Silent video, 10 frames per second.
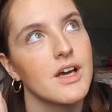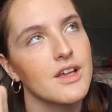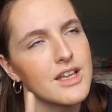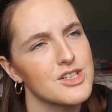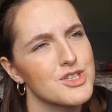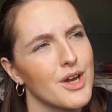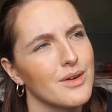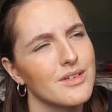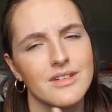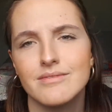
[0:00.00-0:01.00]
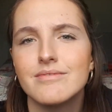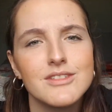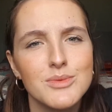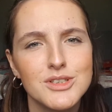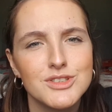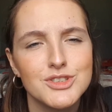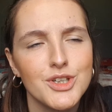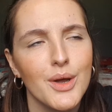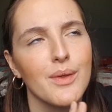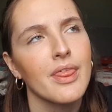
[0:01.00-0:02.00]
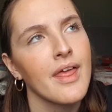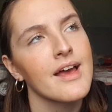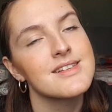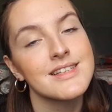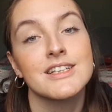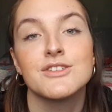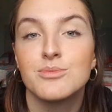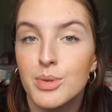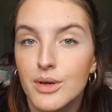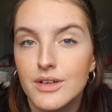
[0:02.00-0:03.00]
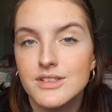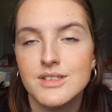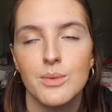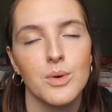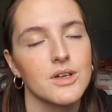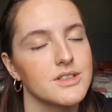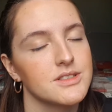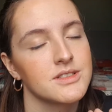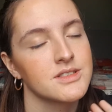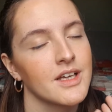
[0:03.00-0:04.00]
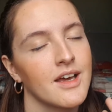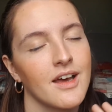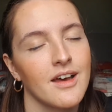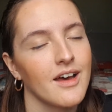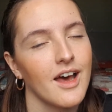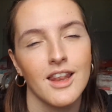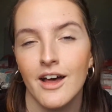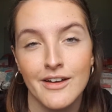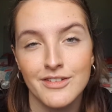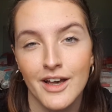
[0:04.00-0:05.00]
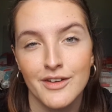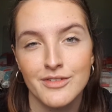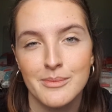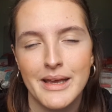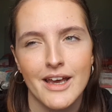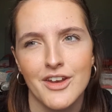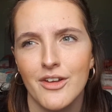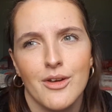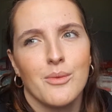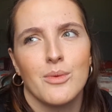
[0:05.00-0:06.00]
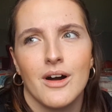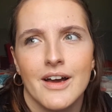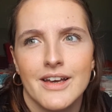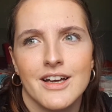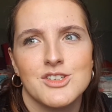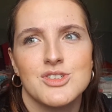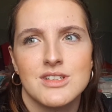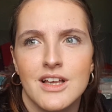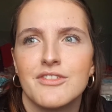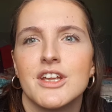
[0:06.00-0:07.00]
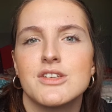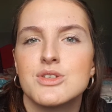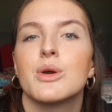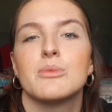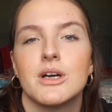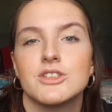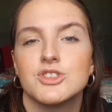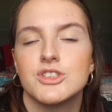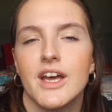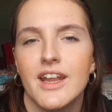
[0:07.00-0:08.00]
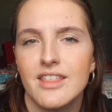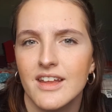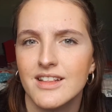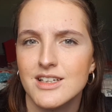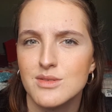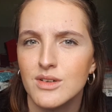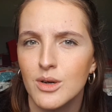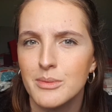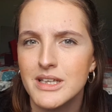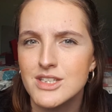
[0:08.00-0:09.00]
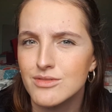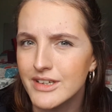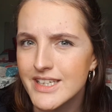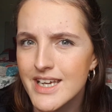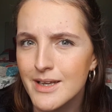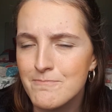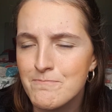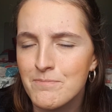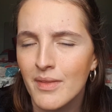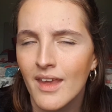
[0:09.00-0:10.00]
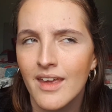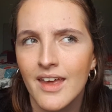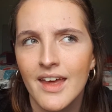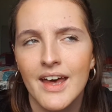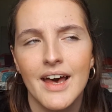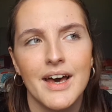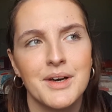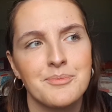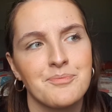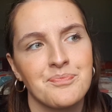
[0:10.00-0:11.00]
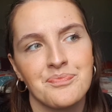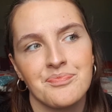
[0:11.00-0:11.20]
it wasn't a show, that set of books was a lifeline for me. I don't know why, I just loved it so much, and I think that's what got me into reading. And